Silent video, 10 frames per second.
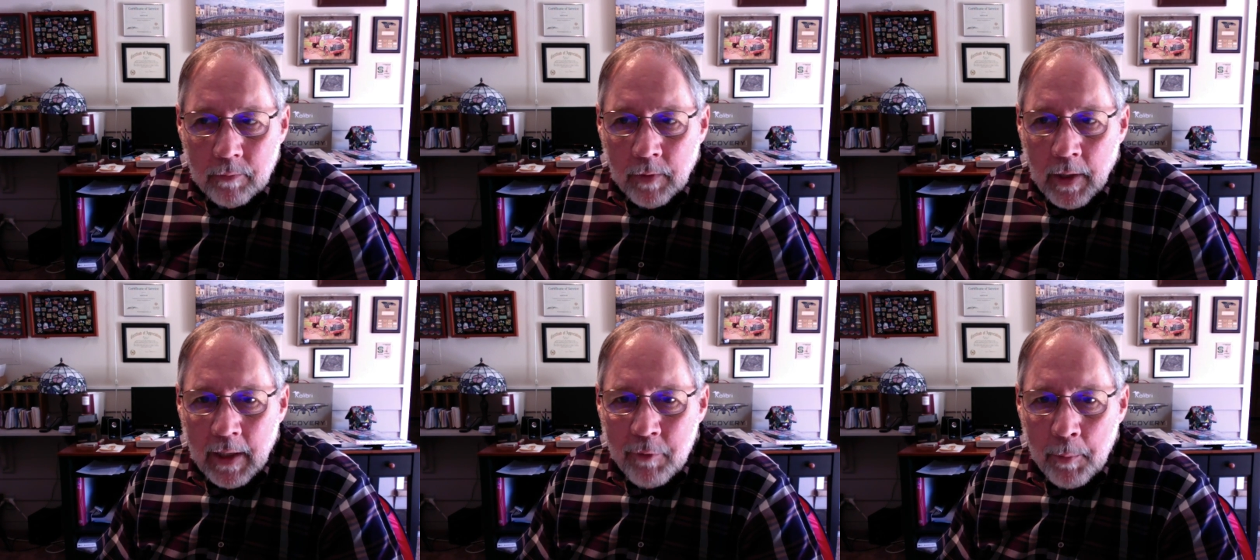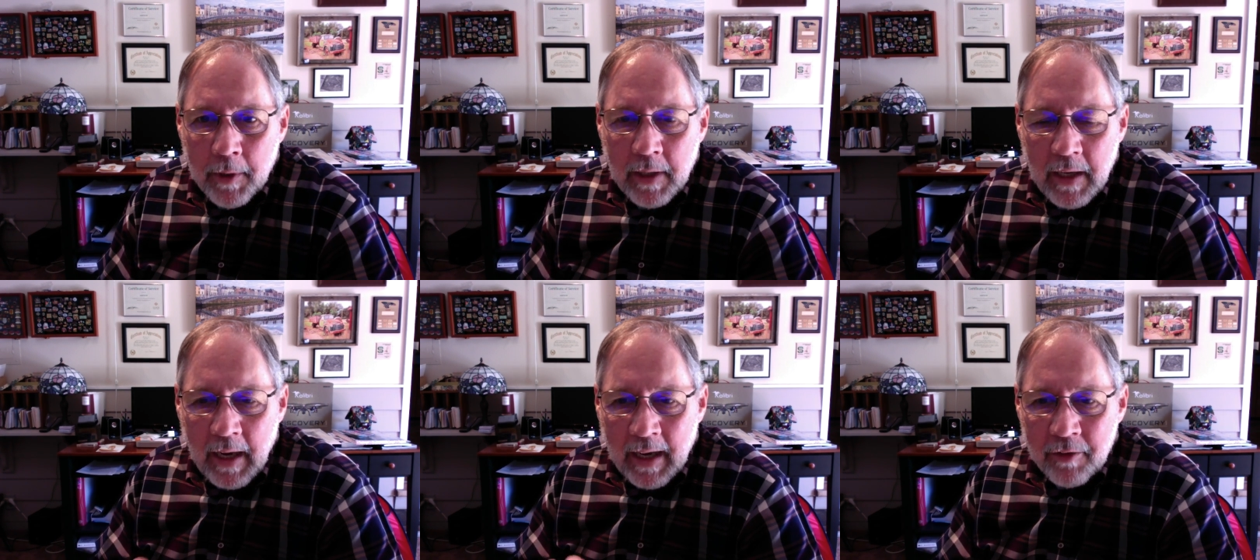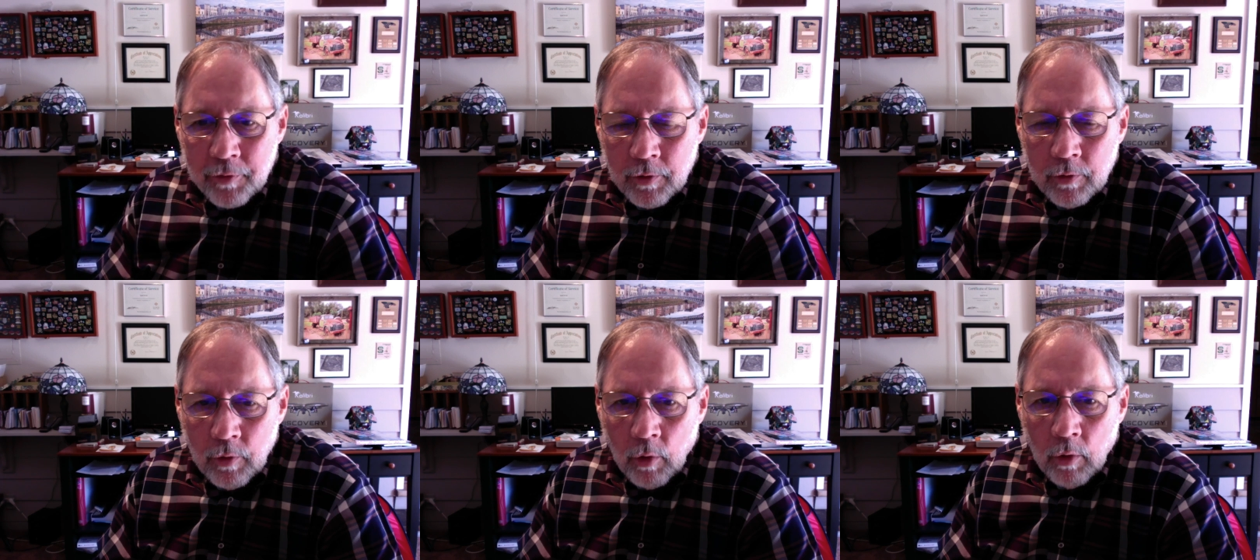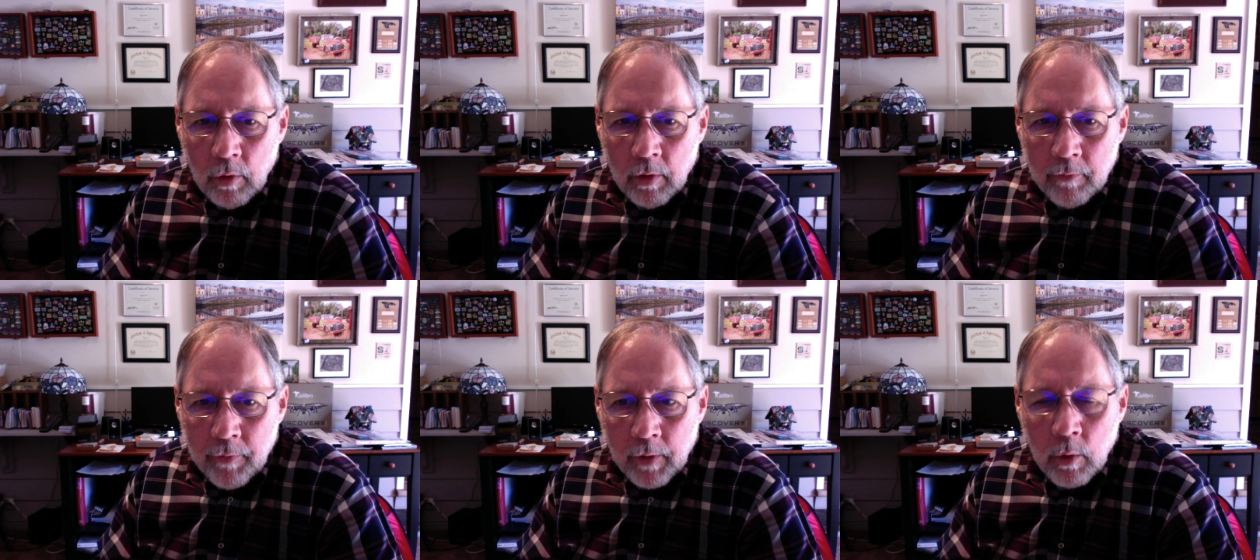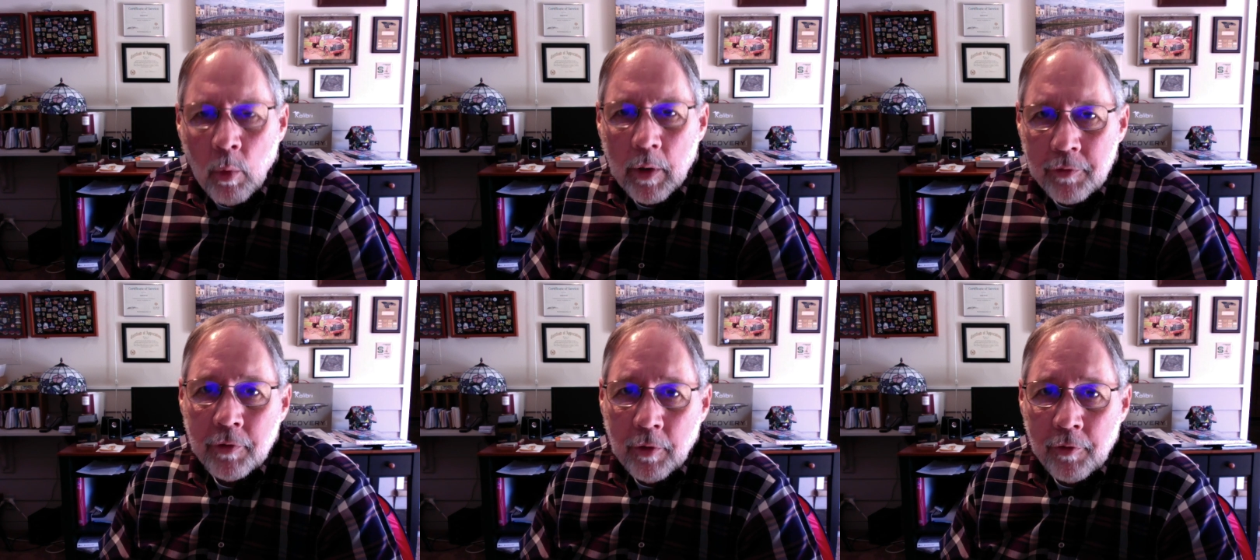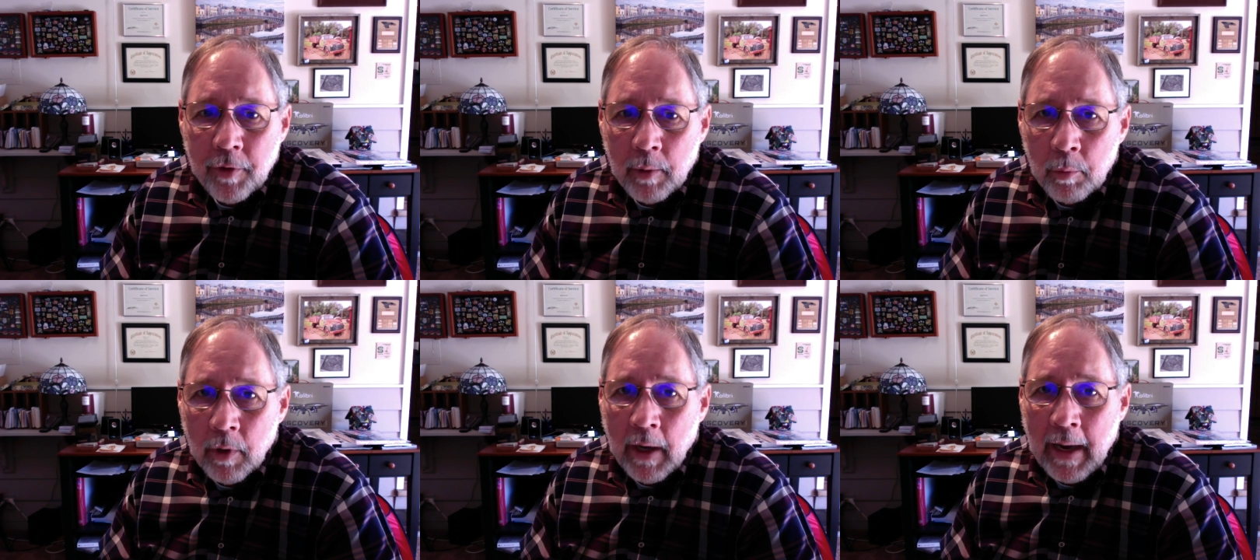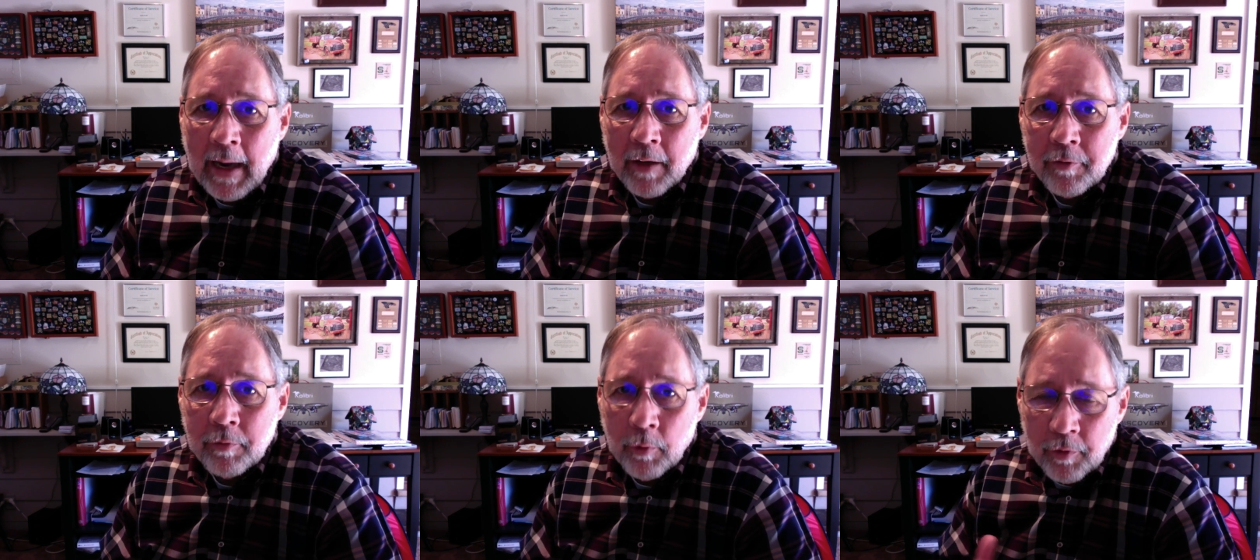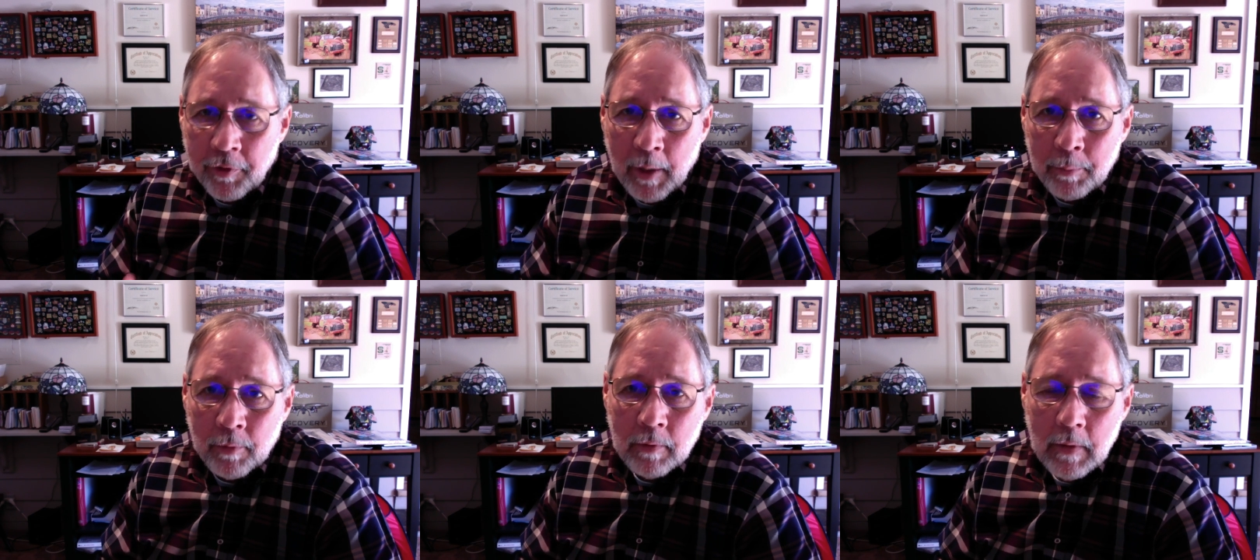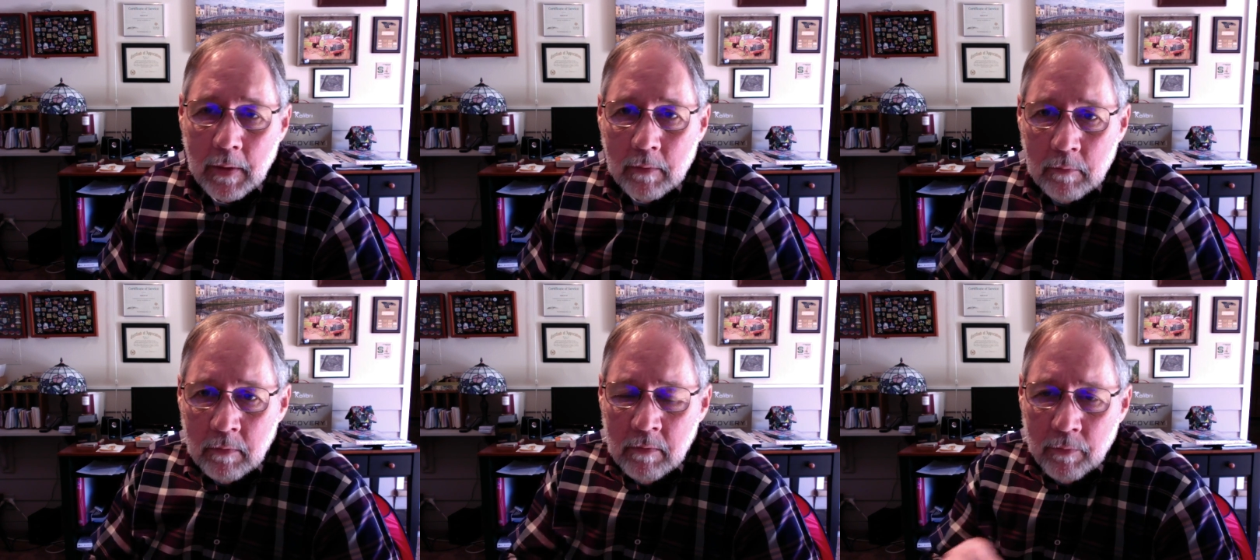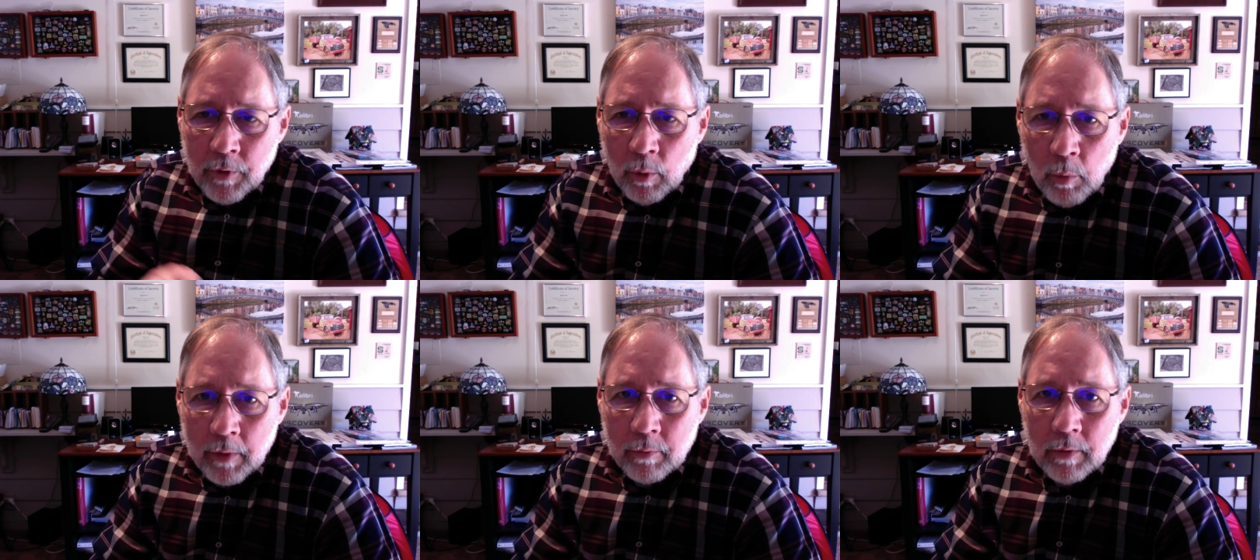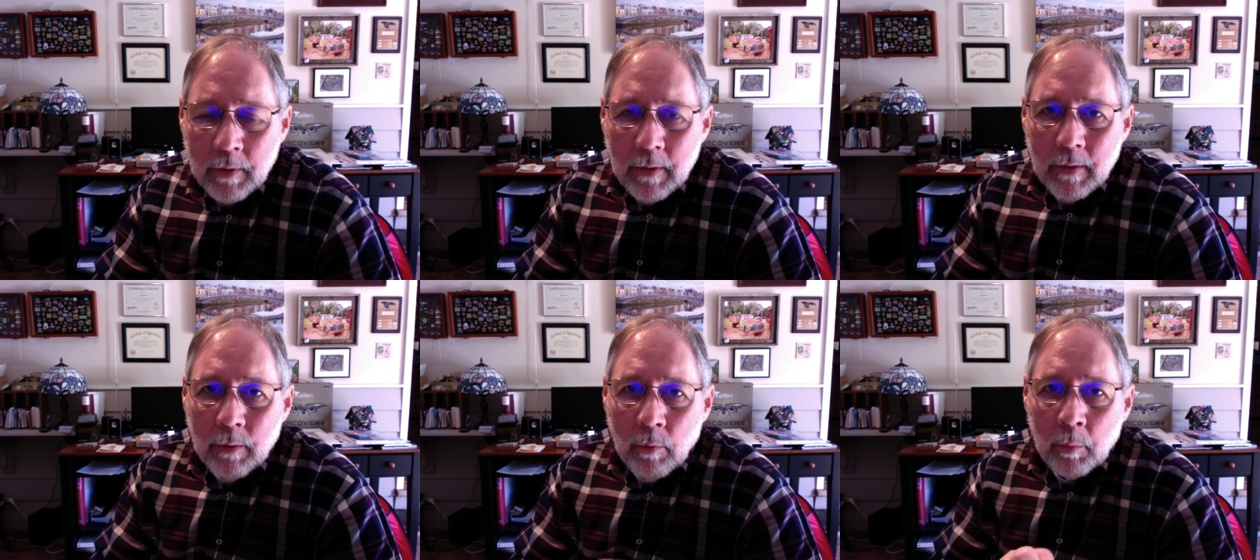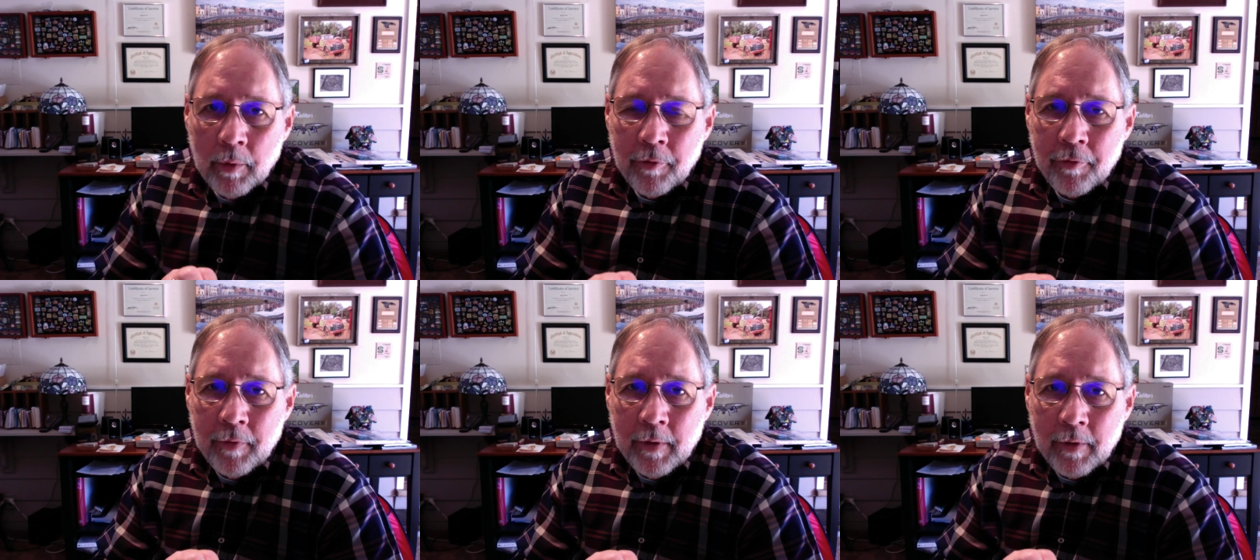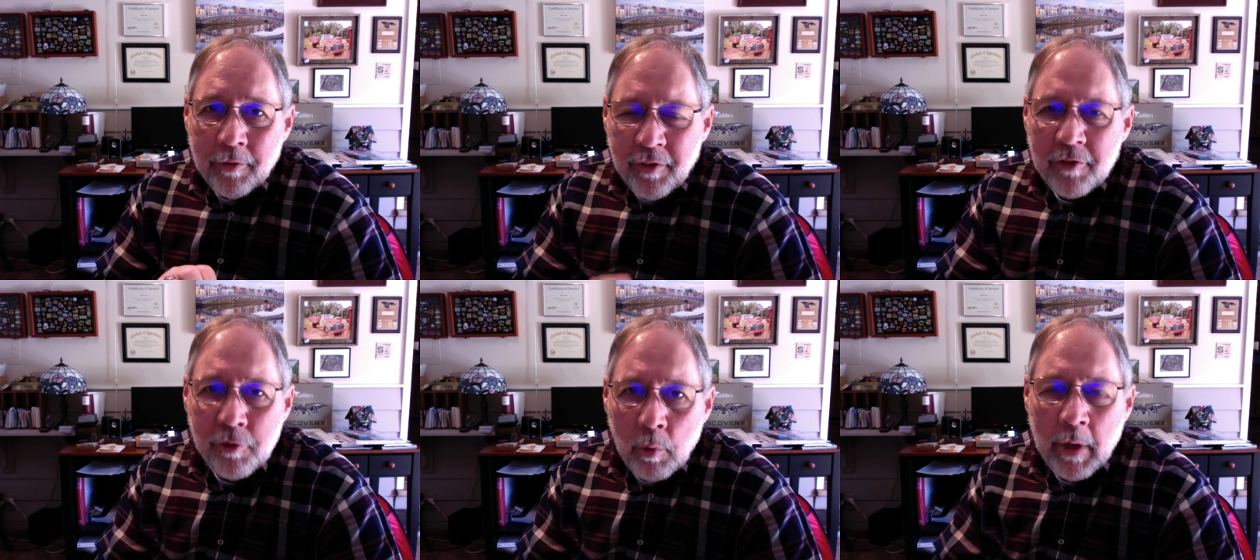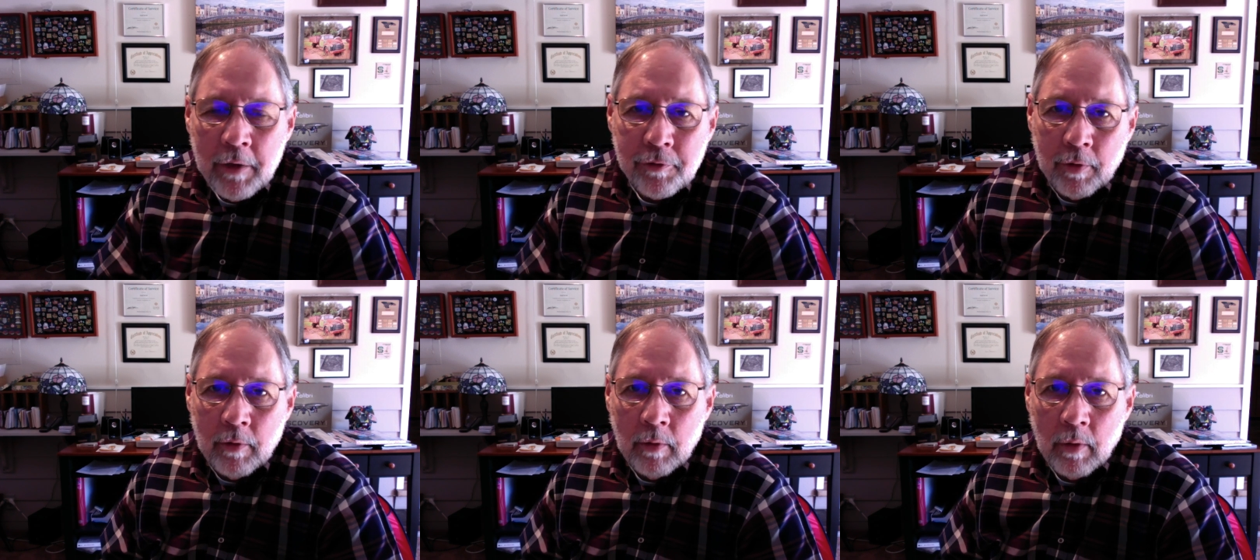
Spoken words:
Not everybody answered all of the questions that were asked. For example, what was the situation?